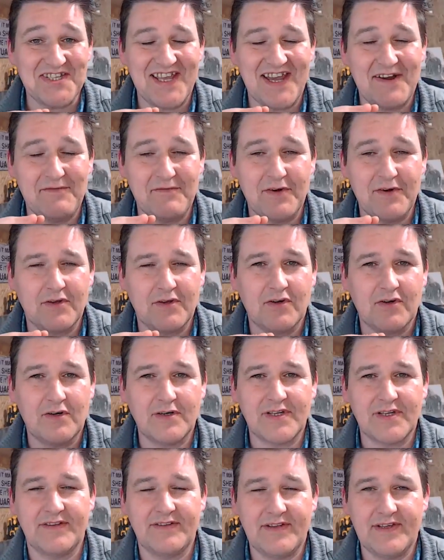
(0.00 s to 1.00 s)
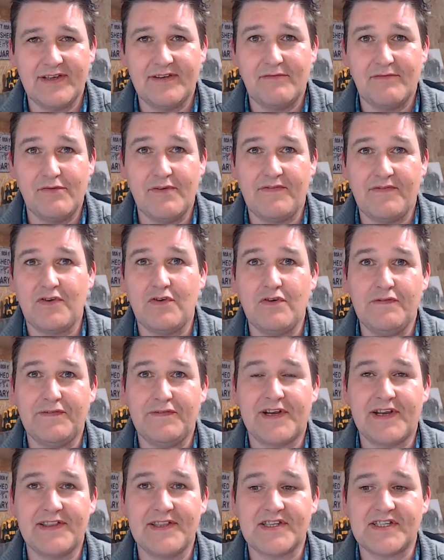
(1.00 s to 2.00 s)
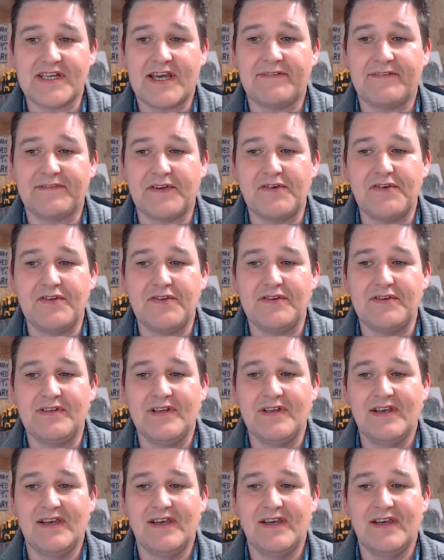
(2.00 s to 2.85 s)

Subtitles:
I recorded the review for it this afternoon,